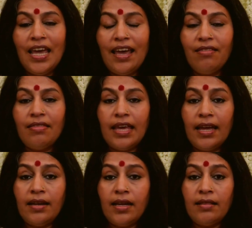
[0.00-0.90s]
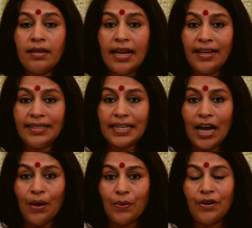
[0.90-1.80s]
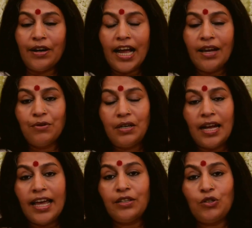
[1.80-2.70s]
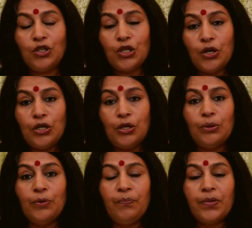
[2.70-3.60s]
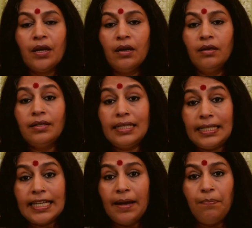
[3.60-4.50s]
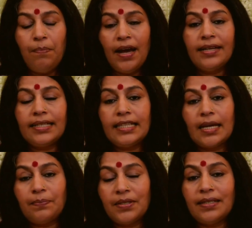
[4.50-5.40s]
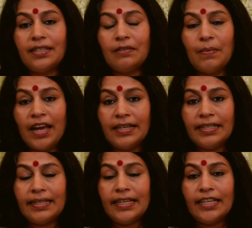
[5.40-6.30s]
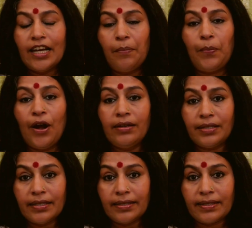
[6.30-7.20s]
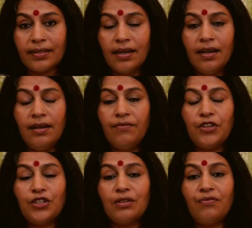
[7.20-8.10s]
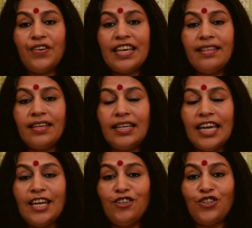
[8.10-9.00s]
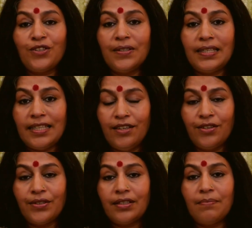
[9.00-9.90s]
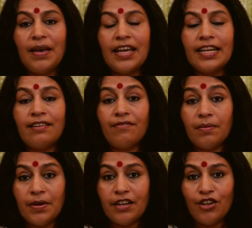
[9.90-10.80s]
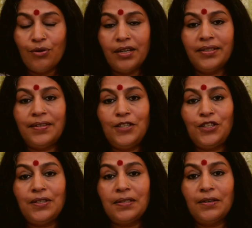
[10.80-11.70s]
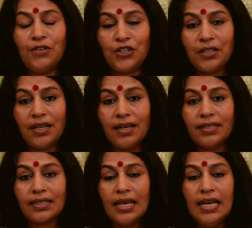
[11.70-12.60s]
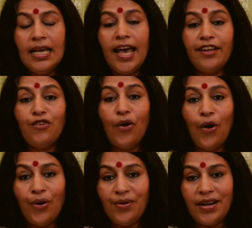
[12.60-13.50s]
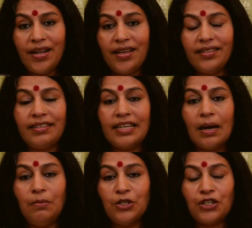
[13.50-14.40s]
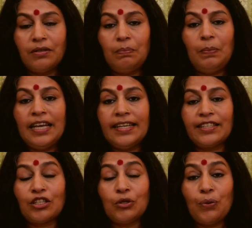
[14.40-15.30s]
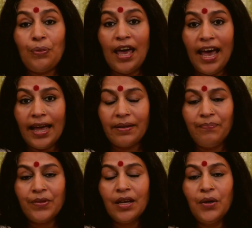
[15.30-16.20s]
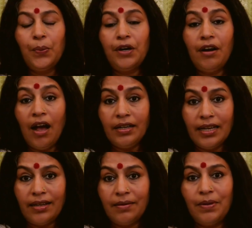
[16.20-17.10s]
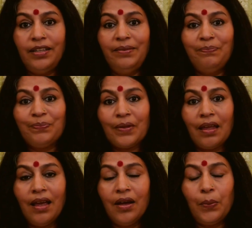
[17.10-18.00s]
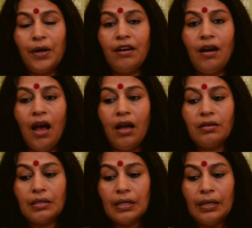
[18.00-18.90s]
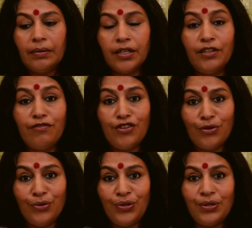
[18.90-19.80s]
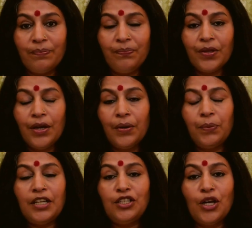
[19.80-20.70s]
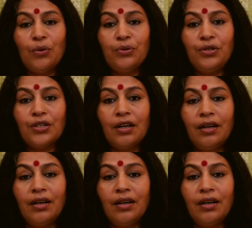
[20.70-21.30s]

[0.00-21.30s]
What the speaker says: And then in the next hour, I would like to show you step-by-step, systematically, a process which the Vedic ancient seers, the men and women known as rishis and rishikas, had already established in place so that we're not gullible, we're not confused, we don't